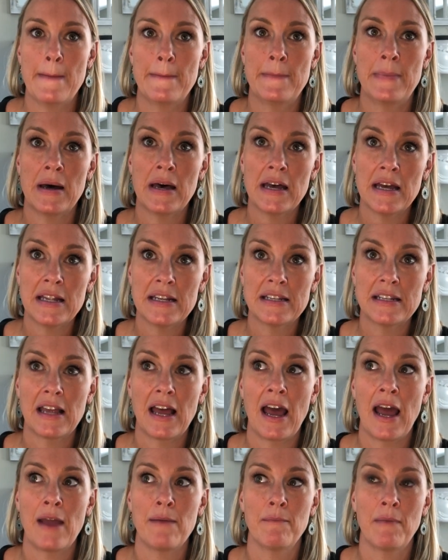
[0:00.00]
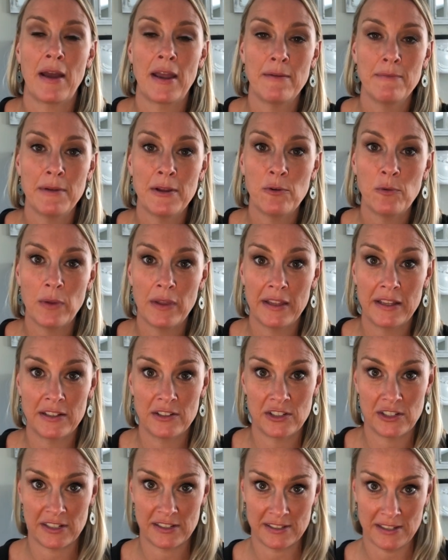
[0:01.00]
but I might be willing
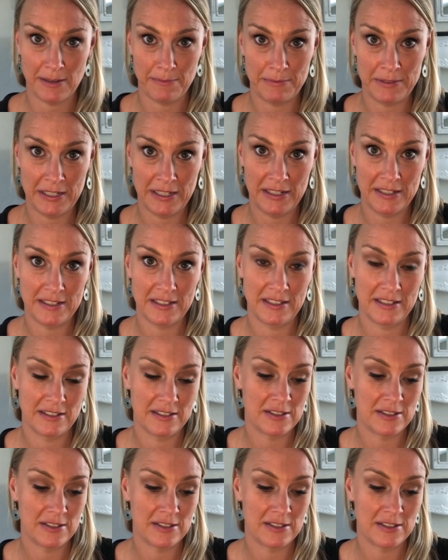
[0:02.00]
to accept it.